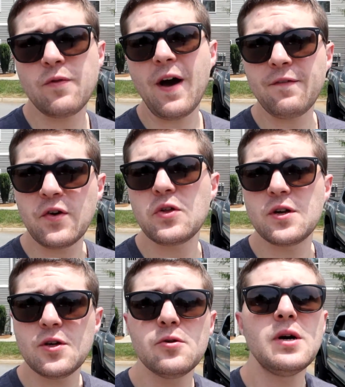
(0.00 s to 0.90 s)
without further
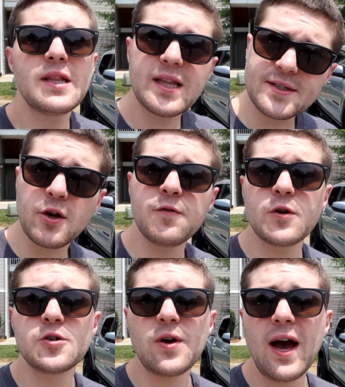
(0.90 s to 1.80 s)
ado, let's go
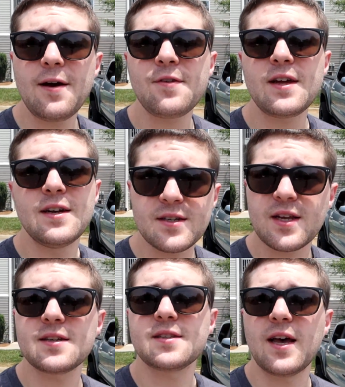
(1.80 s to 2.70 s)
for a drive and discuss